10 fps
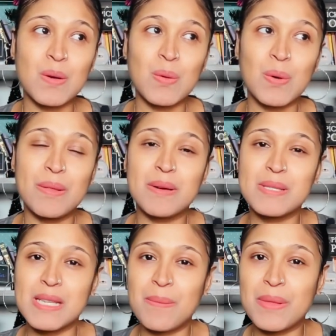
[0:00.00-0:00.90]
or
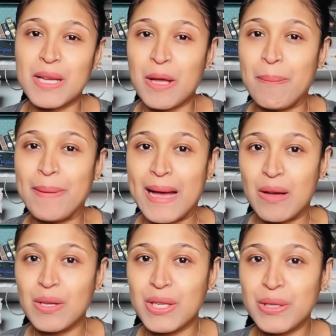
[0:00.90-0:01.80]
there's something
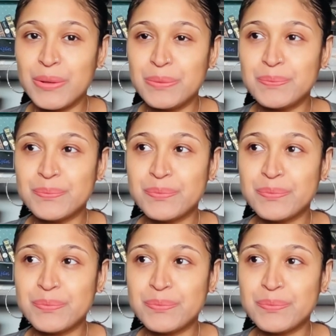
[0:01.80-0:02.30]
about you